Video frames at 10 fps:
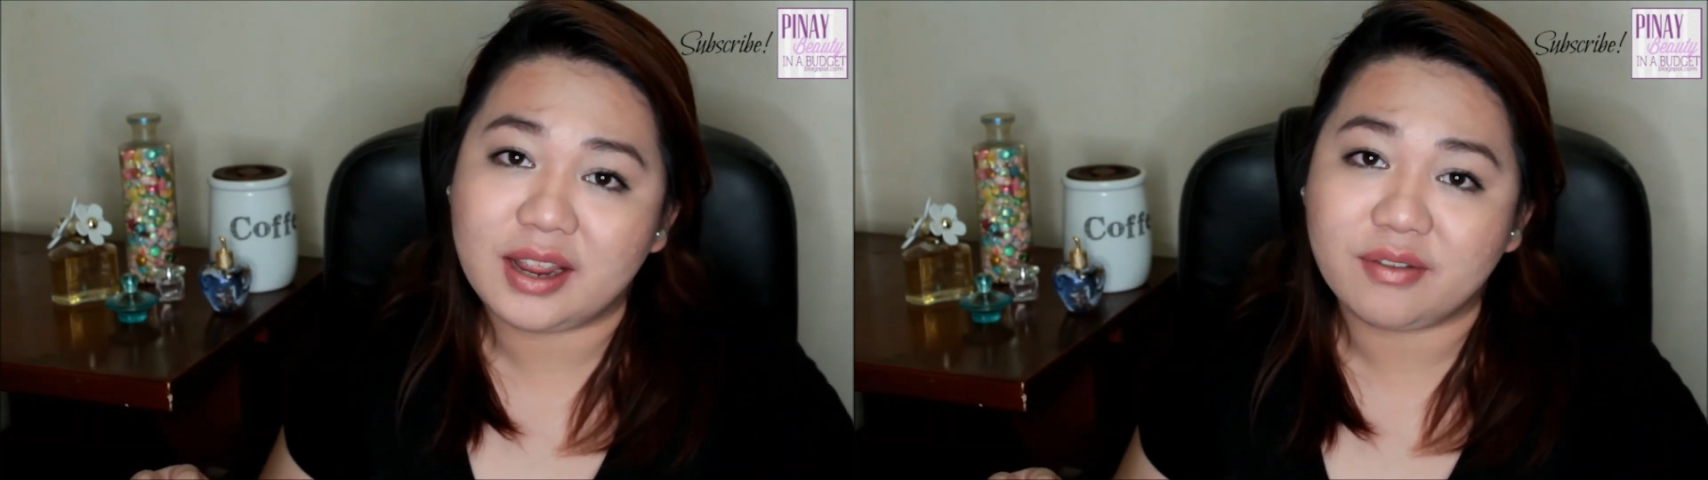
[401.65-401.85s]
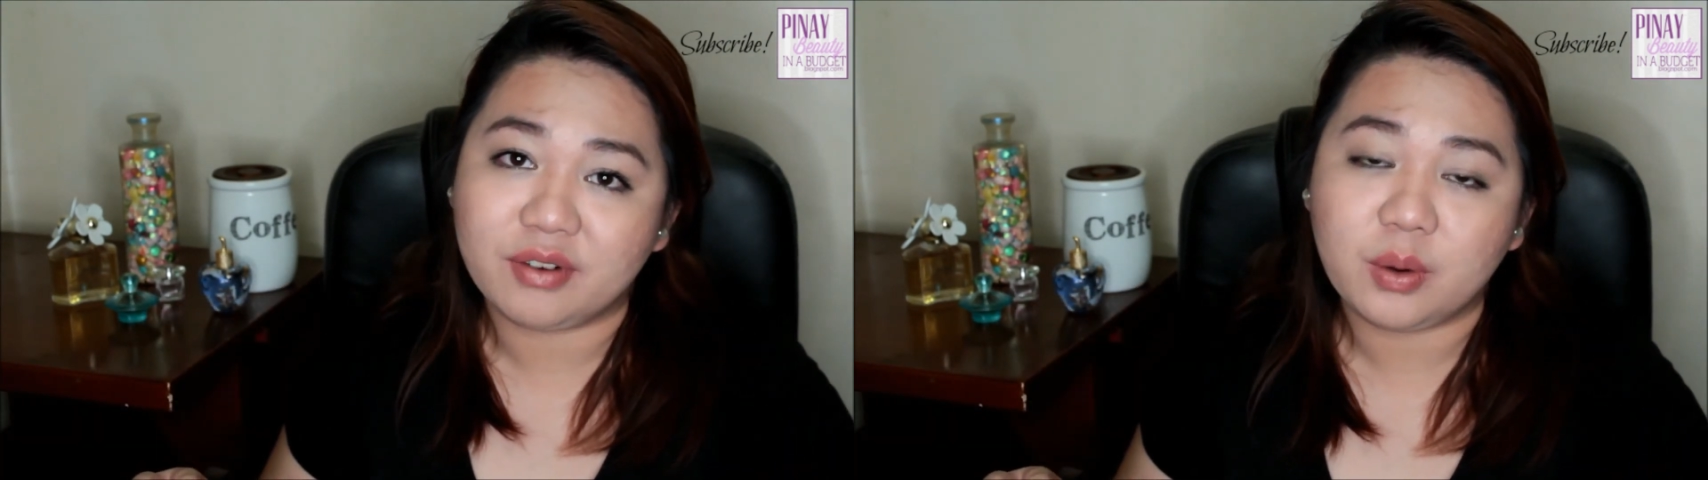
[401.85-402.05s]

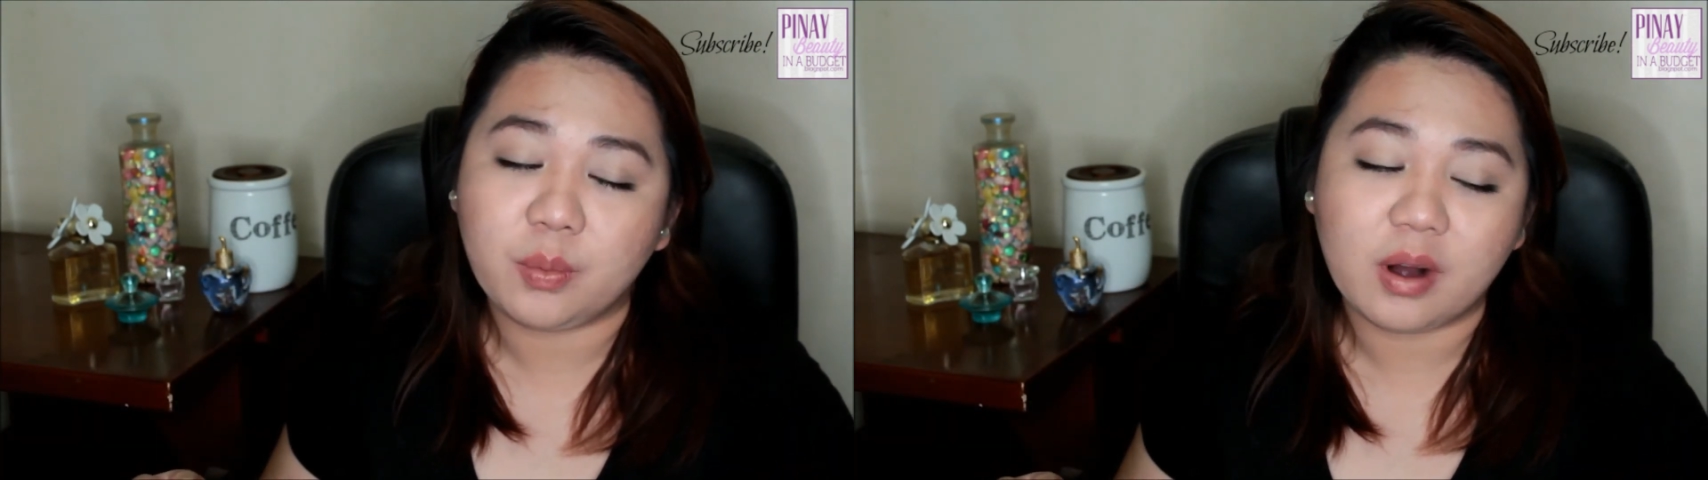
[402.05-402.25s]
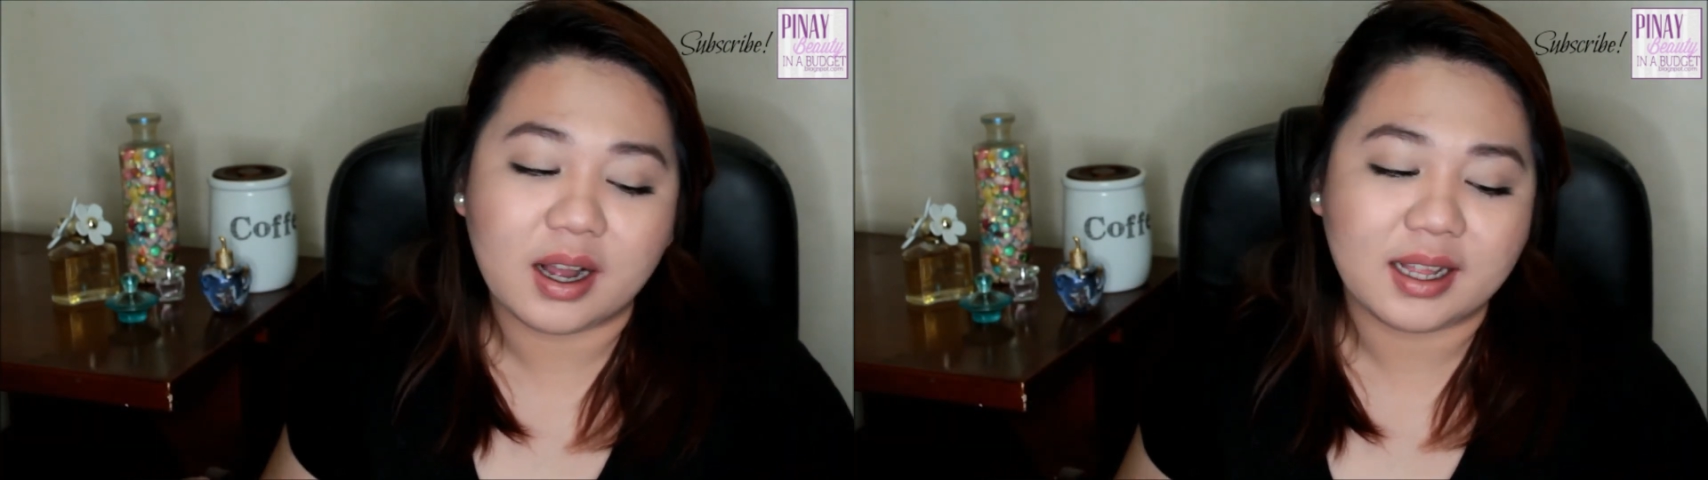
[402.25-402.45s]

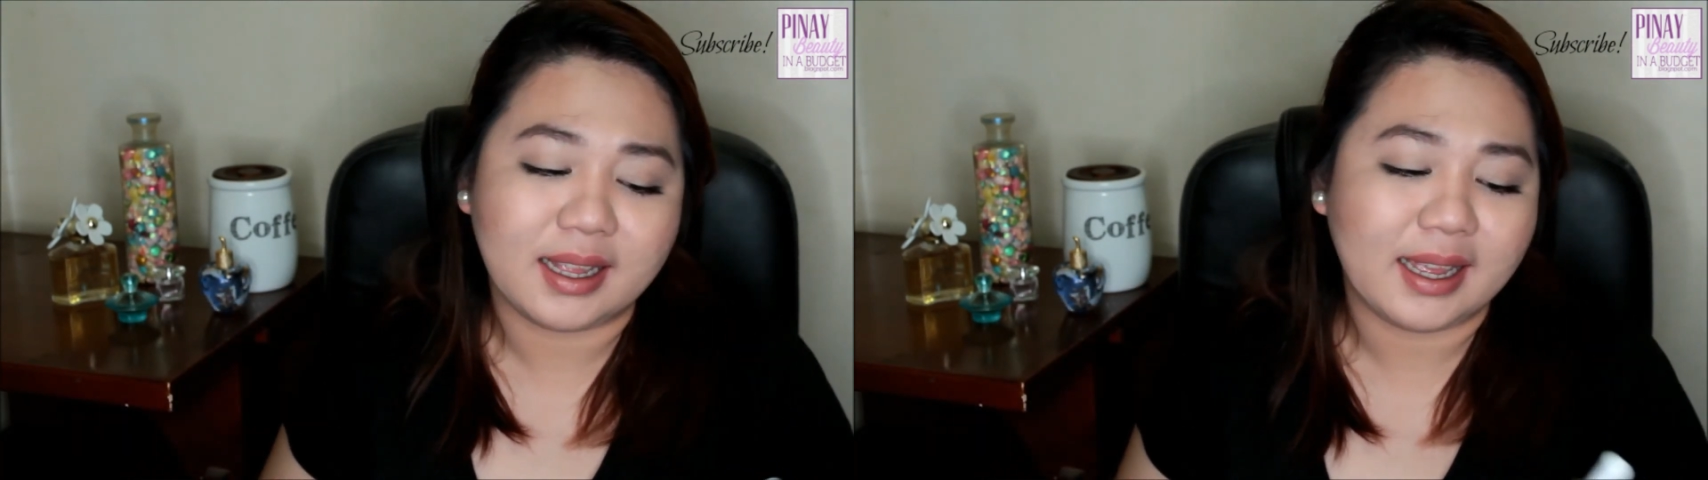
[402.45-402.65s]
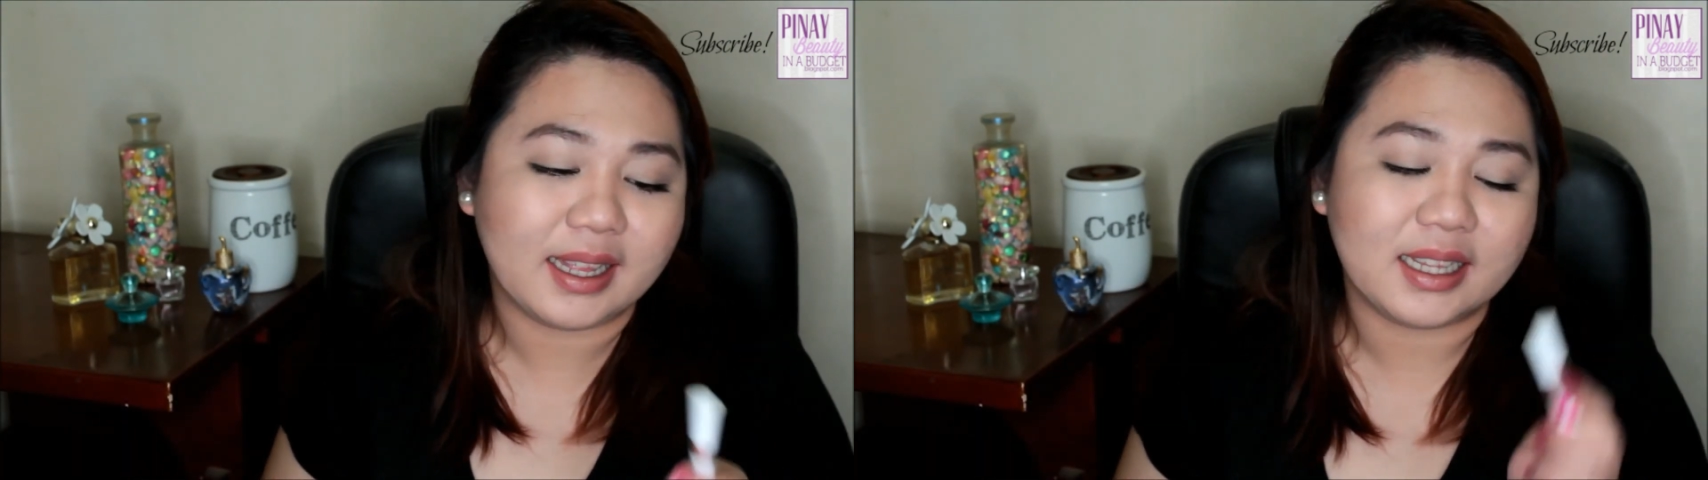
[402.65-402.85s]

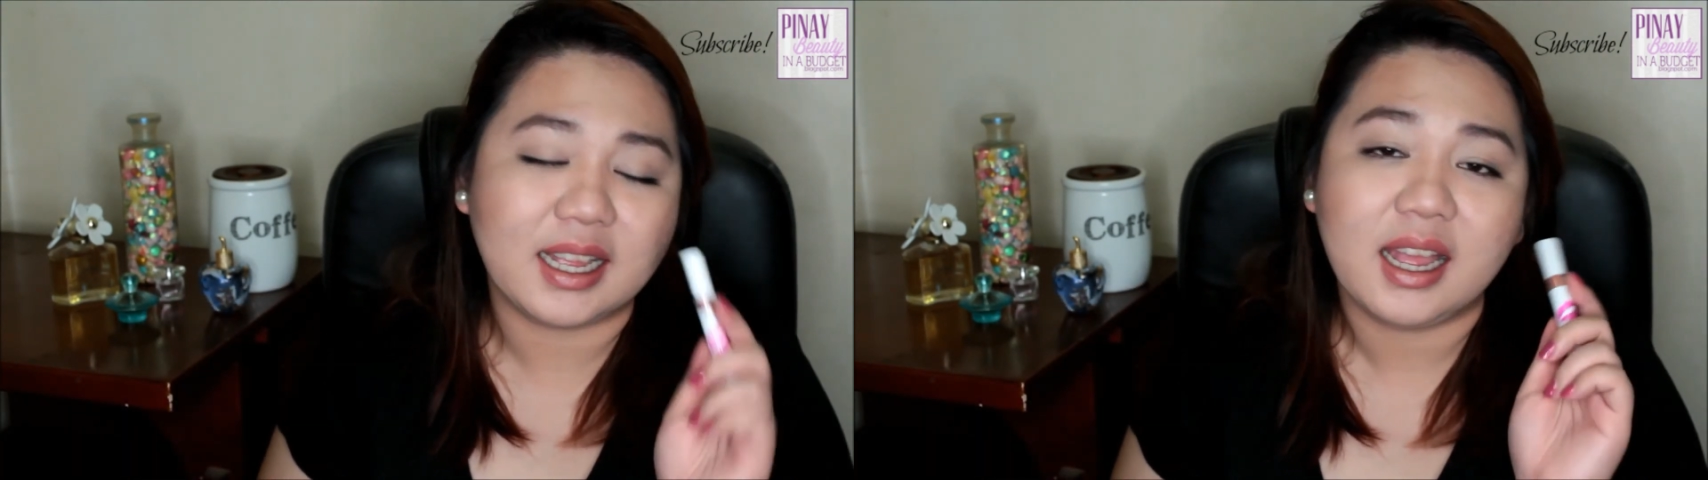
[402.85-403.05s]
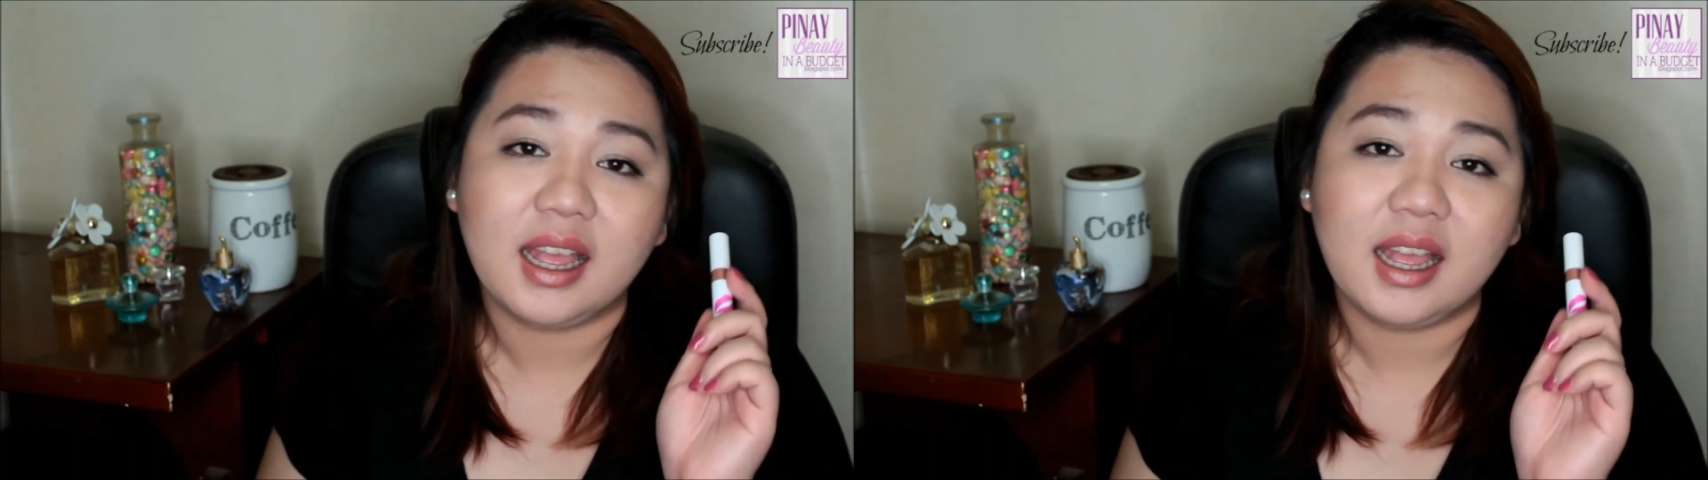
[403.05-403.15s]
everyone, and